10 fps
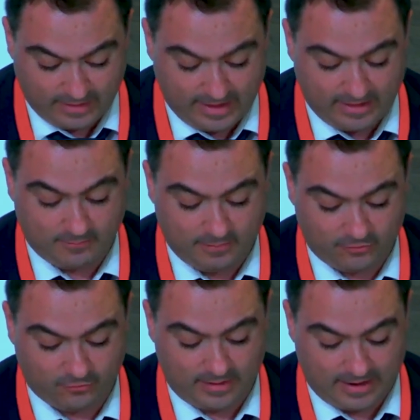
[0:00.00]
and the
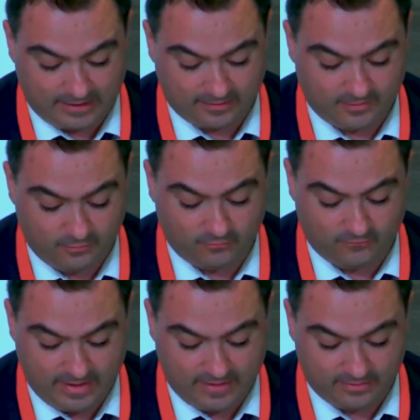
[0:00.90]
person acts in good
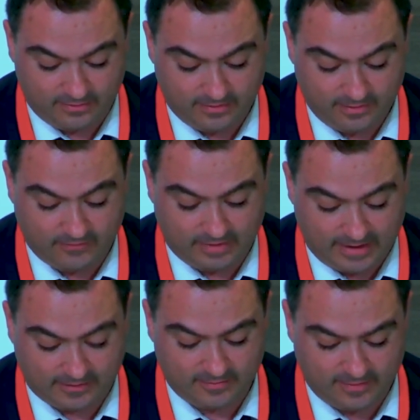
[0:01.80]
faith if it
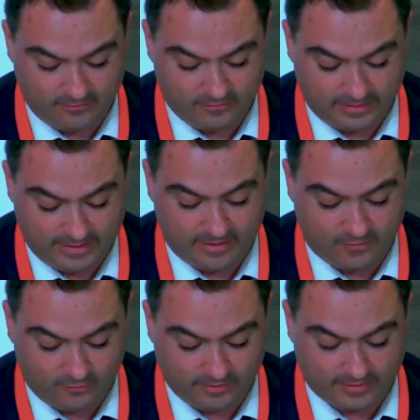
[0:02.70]
acts genuinely and
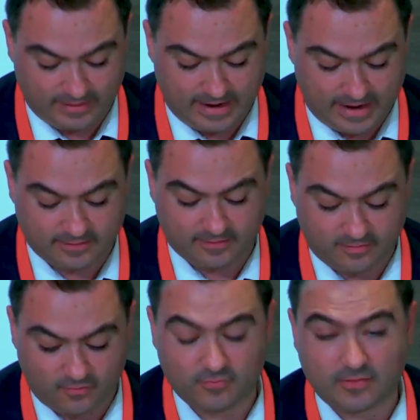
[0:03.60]
honestly under the
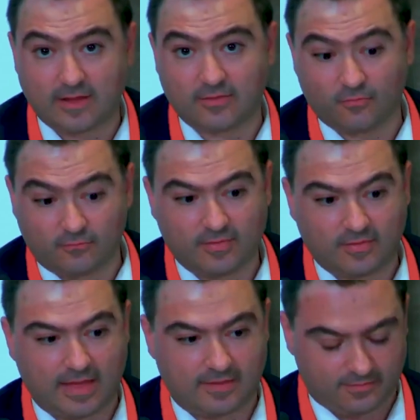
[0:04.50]
circumstances of each
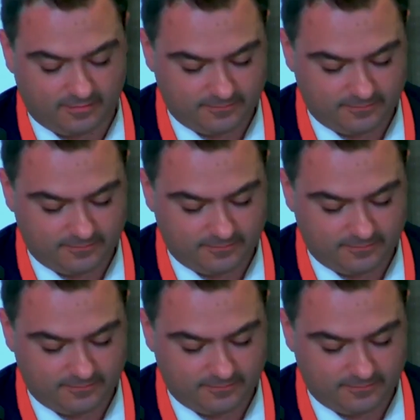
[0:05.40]
case.